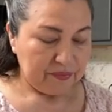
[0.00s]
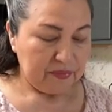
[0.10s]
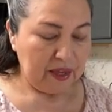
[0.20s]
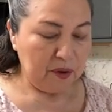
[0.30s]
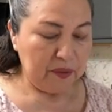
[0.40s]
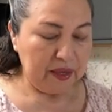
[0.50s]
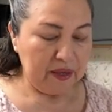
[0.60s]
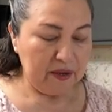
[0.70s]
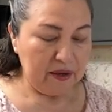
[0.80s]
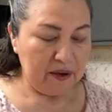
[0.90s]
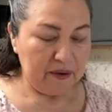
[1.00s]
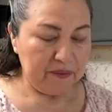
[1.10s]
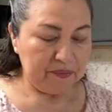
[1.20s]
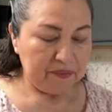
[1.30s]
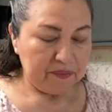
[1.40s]
That way
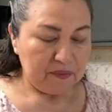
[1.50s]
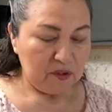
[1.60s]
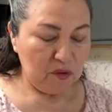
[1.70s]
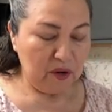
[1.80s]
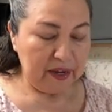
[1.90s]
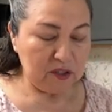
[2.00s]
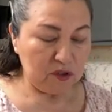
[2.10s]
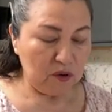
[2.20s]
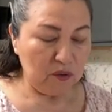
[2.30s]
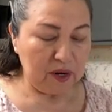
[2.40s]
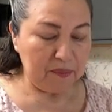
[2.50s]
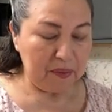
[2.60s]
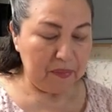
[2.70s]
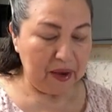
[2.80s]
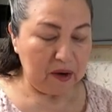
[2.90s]
you guys know what I'm
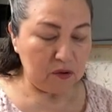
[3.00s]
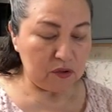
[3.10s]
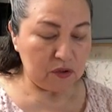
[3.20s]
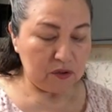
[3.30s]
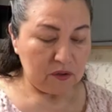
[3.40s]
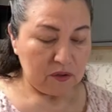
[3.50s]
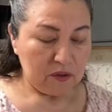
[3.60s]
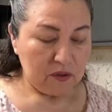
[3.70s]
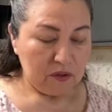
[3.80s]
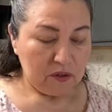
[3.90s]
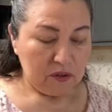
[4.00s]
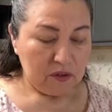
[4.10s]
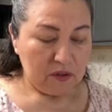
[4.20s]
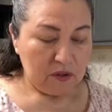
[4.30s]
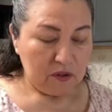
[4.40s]
about.
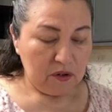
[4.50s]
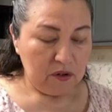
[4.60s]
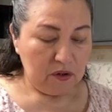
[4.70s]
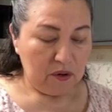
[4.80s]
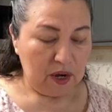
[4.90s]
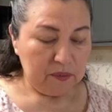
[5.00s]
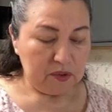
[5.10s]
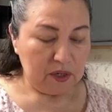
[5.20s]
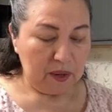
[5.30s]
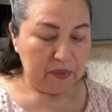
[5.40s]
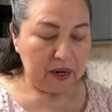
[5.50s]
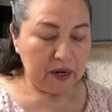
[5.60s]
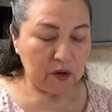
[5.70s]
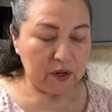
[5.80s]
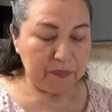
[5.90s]
I'm not
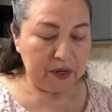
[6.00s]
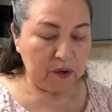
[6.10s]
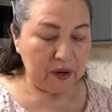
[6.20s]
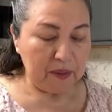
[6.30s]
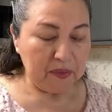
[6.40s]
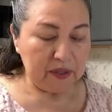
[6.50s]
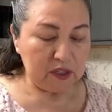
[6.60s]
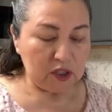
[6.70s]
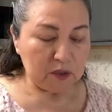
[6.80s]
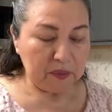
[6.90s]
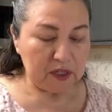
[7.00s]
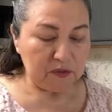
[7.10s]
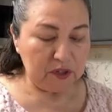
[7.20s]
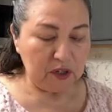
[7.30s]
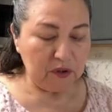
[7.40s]
a creepy grandma that just plays
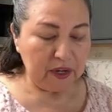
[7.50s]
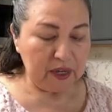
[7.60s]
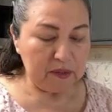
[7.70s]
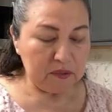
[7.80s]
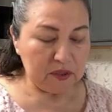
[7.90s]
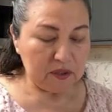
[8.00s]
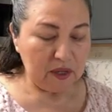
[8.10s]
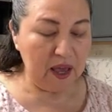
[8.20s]
video games.